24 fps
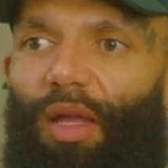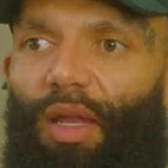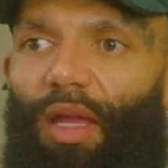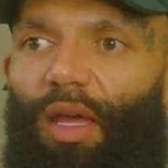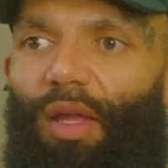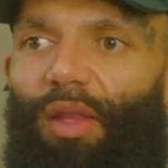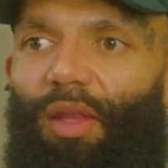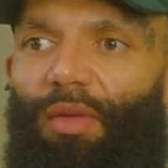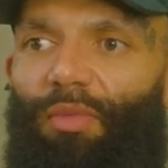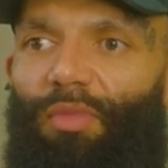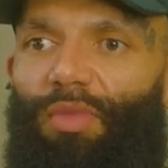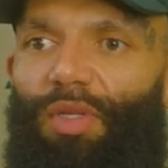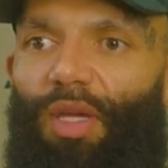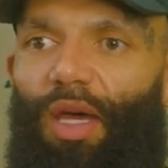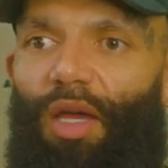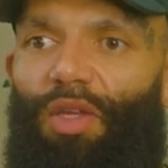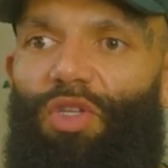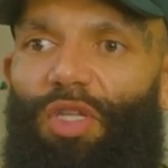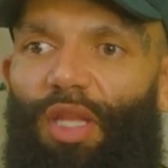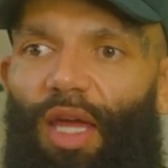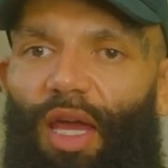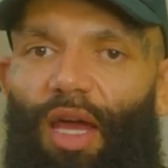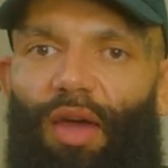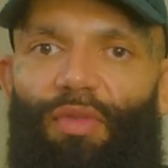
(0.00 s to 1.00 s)
I like them to
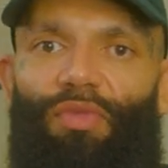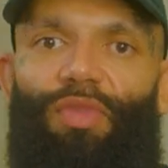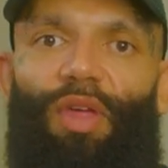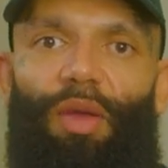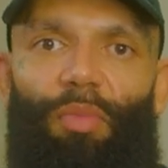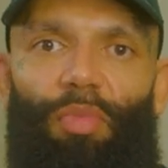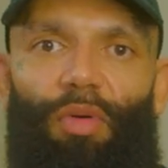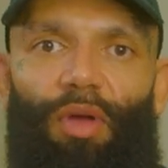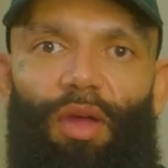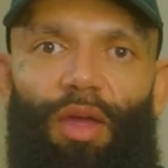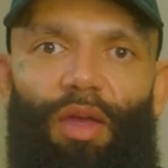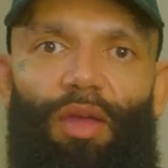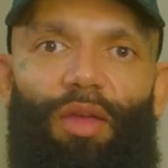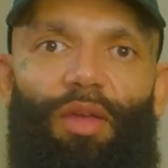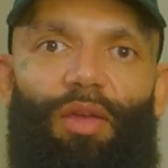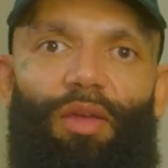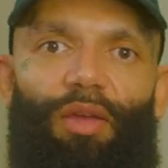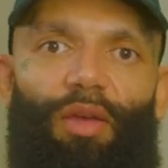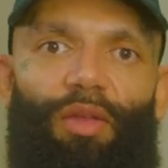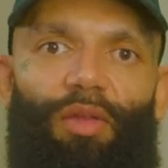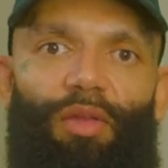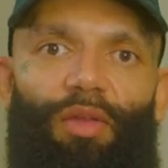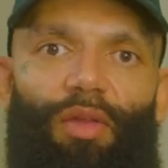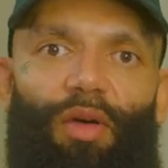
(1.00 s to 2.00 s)
actually have their break
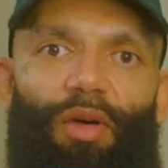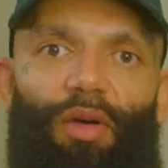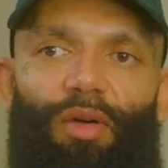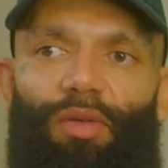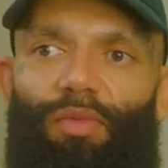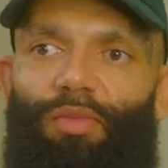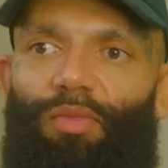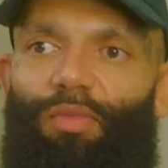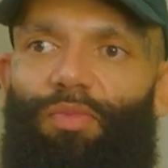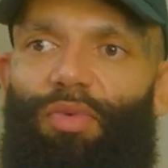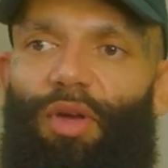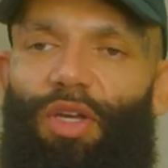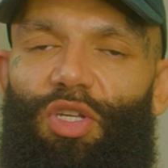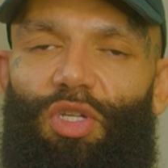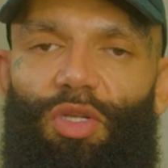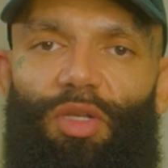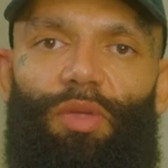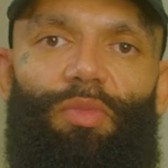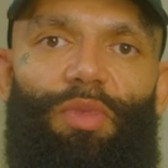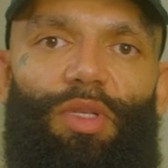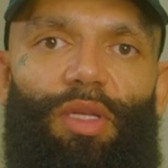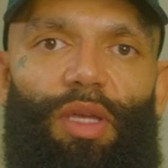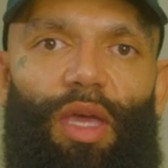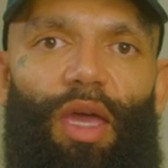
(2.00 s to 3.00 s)
and not pressure
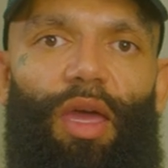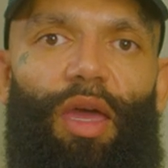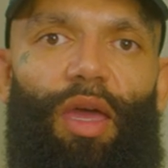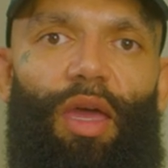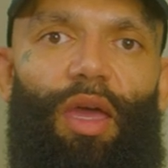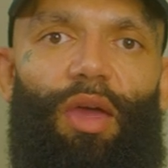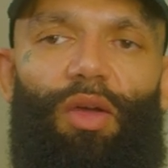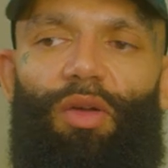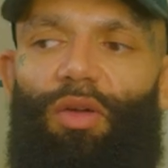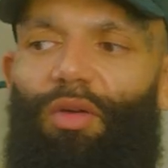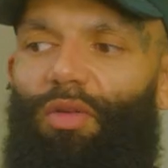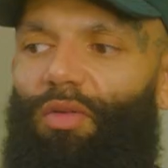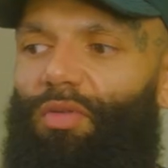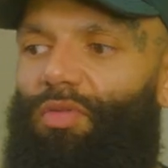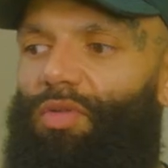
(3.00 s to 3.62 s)
them to get a haircut.